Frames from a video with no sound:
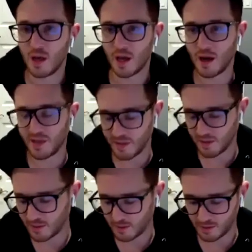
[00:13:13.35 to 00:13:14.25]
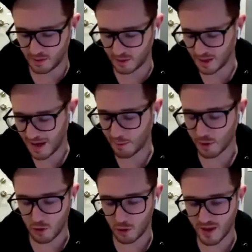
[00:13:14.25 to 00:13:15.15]
And I
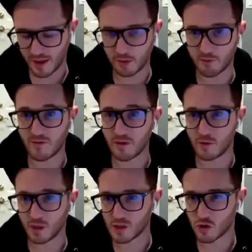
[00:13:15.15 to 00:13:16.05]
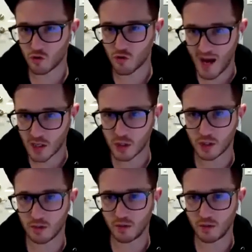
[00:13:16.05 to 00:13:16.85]
would call that like revenue extraction.